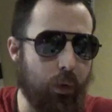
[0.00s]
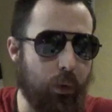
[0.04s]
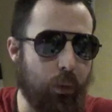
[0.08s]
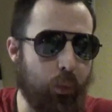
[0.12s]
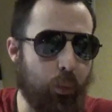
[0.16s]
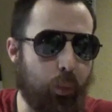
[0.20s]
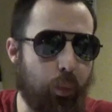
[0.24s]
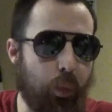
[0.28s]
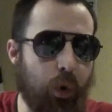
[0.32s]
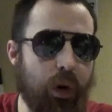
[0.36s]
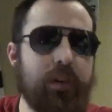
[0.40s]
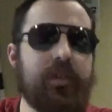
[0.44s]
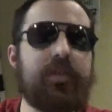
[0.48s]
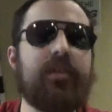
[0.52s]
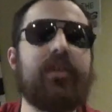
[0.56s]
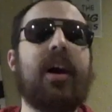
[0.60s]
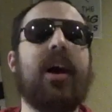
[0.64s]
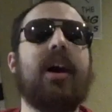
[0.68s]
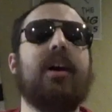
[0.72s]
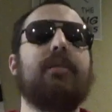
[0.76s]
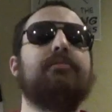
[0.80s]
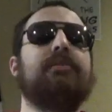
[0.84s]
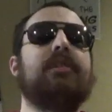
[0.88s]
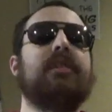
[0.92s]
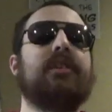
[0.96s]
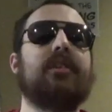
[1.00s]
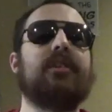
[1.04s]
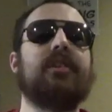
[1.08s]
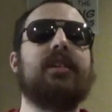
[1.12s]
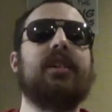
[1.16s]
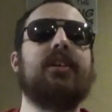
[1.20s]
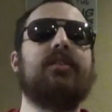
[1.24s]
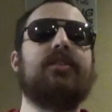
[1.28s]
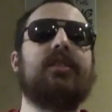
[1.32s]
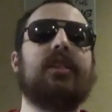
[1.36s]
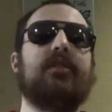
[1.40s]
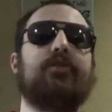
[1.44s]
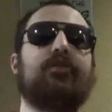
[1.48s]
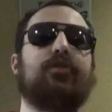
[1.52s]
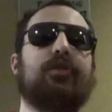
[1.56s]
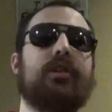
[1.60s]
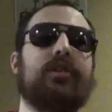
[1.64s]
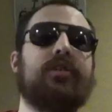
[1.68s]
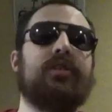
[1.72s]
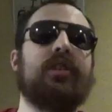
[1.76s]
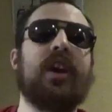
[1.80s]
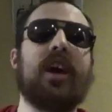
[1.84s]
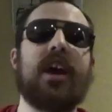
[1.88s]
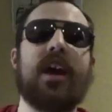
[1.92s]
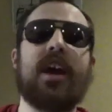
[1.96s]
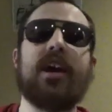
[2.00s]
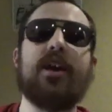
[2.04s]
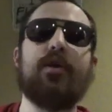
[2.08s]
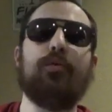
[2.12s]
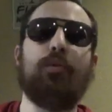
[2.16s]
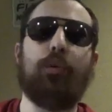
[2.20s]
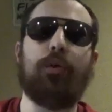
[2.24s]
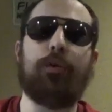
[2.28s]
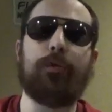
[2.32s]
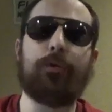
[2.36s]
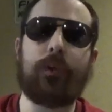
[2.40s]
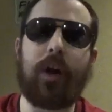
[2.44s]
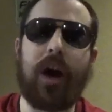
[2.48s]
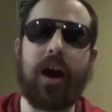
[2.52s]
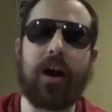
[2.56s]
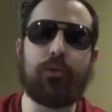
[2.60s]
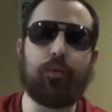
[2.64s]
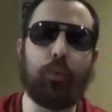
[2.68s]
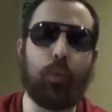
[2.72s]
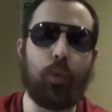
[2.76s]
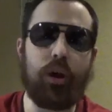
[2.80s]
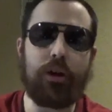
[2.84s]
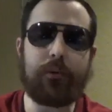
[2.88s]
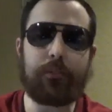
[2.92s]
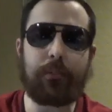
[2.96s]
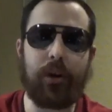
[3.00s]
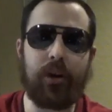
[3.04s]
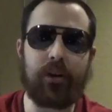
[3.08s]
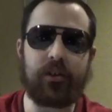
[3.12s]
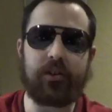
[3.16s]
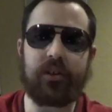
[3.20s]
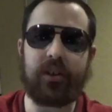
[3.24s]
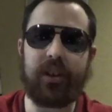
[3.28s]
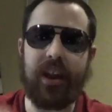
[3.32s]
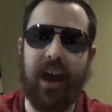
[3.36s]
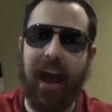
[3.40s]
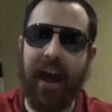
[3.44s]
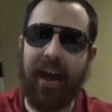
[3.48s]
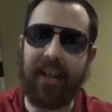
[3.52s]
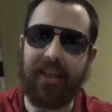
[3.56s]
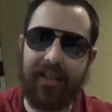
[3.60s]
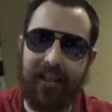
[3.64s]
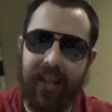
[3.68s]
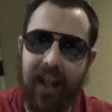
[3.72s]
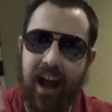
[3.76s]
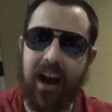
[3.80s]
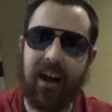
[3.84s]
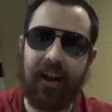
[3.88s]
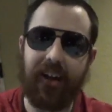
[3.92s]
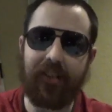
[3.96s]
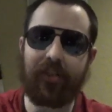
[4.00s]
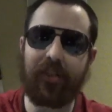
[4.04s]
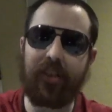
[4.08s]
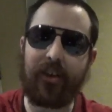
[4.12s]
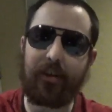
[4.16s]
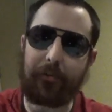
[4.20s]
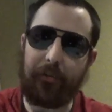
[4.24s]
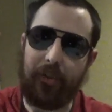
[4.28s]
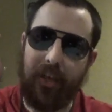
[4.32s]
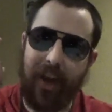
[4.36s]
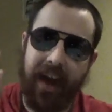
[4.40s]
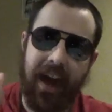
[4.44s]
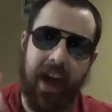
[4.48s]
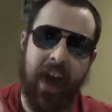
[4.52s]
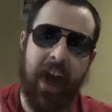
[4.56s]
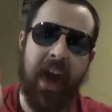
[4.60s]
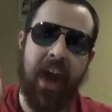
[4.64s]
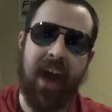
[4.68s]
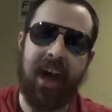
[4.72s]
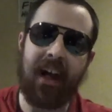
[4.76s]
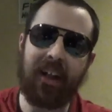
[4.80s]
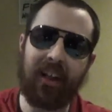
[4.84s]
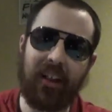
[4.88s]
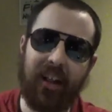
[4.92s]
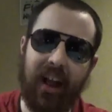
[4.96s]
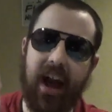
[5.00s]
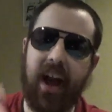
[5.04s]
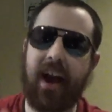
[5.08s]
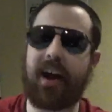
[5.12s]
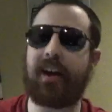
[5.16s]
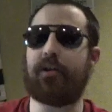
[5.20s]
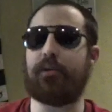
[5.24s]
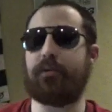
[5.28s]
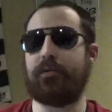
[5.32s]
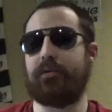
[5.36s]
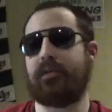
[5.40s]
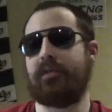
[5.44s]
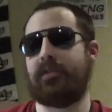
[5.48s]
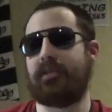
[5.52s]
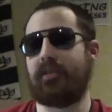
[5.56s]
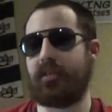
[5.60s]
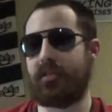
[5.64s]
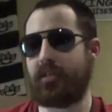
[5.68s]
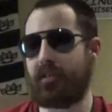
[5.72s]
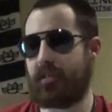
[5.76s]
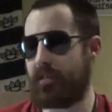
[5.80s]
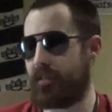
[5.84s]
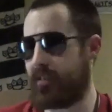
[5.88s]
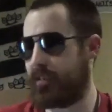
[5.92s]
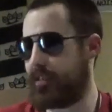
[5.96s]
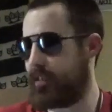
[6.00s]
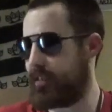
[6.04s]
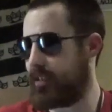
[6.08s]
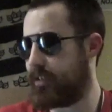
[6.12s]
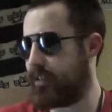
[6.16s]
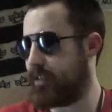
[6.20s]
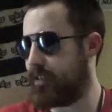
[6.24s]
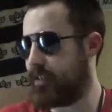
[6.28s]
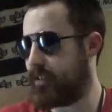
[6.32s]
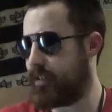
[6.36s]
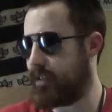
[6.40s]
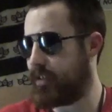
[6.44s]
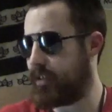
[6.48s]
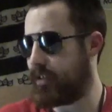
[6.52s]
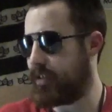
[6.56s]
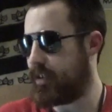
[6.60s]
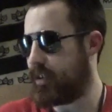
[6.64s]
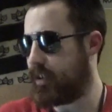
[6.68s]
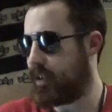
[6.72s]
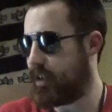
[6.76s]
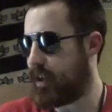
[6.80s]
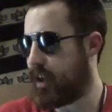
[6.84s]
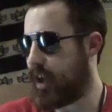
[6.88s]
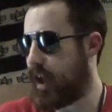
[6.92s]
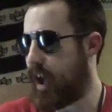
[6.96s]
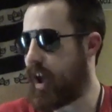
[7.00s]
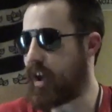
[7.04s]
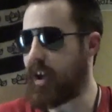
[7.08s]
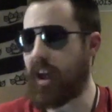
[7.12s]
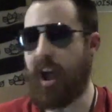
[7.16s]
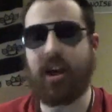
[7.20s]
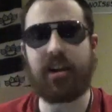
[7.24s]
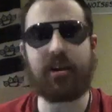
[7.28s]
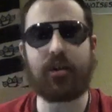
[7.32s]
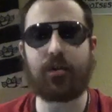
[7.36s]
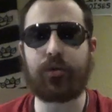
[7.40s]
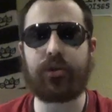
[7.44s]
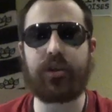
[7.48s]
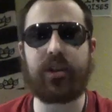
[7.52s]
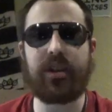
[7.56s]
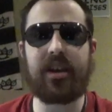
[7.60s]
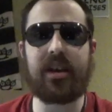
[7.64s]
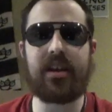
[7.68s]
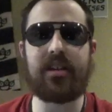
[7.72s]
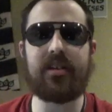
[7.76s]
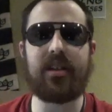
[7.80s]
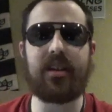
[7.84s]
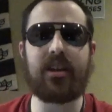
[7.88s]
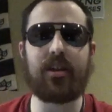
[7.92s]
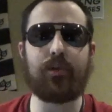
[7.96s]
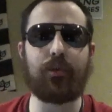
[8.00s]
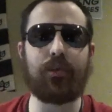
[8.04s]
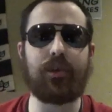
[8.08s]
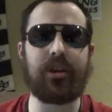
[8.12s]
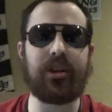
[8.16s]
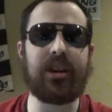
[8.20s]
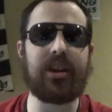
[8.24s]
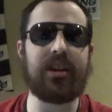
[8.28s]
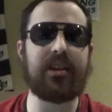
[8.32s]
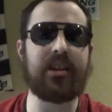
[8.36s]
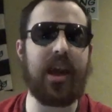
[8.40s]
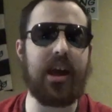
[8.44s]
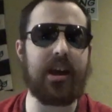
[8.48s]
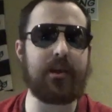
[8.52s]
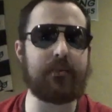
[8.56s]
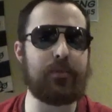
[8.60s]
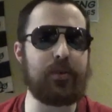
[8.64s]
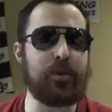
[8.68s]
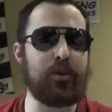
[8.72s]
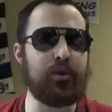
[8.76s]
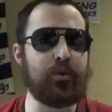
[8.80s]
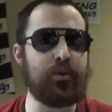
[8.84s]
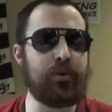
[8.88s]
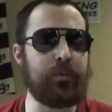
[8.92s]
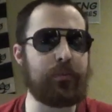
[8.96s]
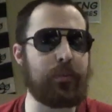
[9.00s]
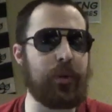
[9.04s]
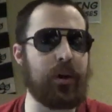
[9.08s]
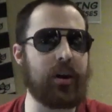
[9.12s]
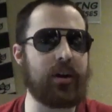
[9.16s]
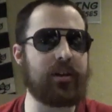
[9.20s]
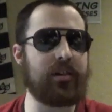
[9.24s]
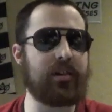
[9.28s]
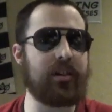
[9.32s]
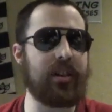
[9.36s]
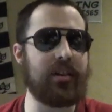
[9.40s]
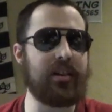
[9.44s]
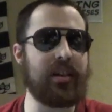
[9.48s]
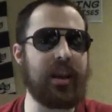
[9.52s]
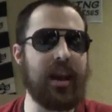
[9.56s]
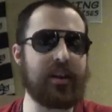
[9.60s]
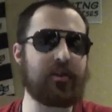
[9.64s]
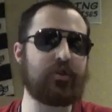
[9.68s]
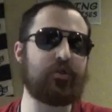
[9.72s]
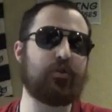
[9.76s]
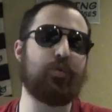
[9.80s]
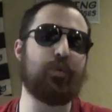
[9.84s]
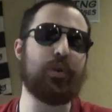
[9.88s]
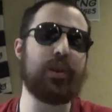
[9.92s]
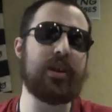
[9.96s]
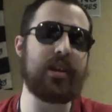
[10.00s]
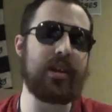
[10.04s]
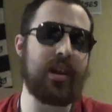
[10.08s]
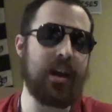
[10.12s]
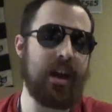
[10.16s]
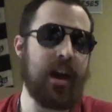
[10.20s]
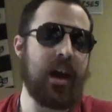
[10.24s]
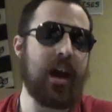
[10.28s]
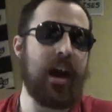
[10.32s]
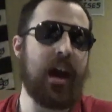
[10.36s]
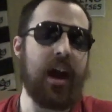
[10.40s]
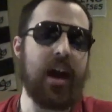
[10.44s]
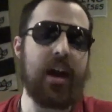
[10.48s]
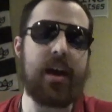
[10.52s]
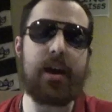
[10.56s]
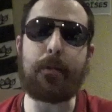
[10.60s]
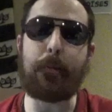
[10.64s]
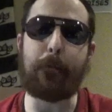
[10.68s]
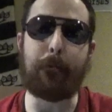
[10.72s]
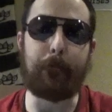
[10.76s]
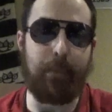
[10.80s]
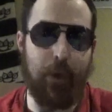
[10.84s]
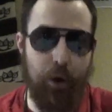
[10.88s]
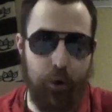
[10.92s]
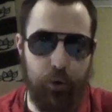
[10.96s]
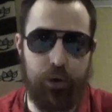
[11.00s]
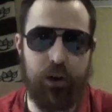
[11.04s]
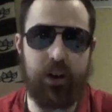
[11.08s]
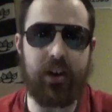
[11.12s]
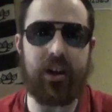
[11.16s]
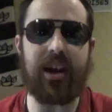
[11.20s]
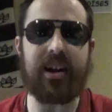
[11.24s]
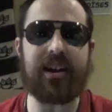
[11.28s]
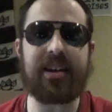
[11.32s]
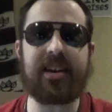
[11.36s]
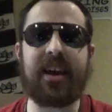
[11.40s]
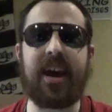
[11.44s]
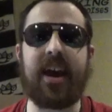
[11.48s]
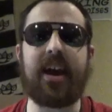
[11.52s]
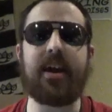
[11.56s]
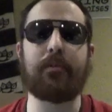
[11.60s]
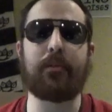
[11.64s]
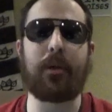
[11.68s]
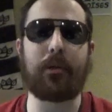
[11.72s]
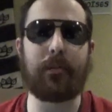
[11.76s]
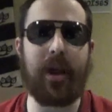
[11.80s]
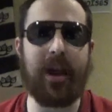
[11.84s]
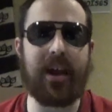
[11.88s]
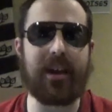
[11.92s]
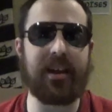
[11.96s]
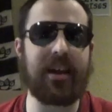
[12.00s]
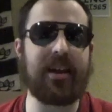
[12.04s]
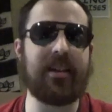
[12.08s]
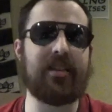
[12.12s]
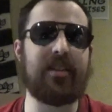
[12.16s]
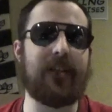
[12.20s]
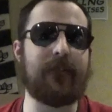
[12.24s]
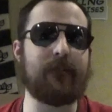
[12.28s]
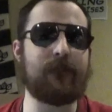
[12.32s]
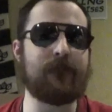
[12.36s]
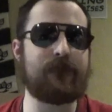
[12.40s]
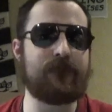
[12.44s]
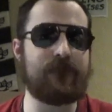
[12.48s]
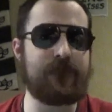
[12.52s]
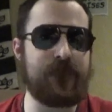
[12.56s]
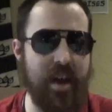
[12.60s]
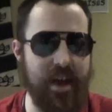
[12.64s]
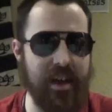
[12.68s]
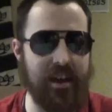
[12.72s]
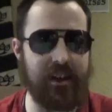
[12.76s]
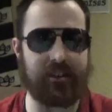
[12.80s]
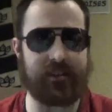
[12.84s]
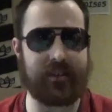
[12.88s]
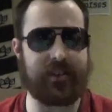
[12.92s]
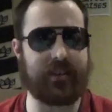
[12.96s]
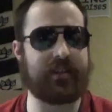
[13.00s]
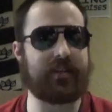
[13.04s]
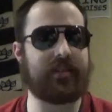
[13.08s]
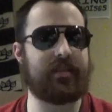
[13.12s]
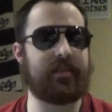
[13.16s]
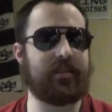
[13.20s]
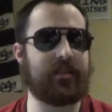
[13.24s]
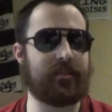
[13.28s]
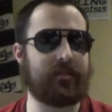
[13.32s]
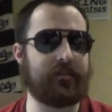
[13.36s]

one time during his entrance, he will find one person and knock them the hell out. I don't think he did it when he debuted, but the next week he booted a cameraman in the face.